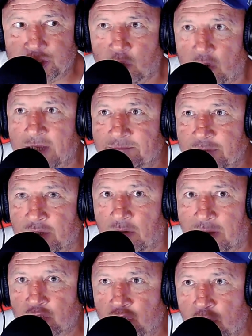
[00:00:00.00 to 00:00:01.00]
took You
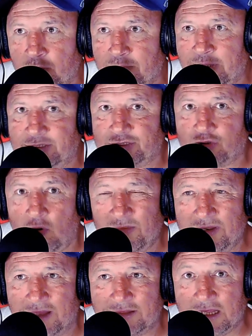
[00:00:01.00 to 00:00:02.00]
know, I knew it's coming.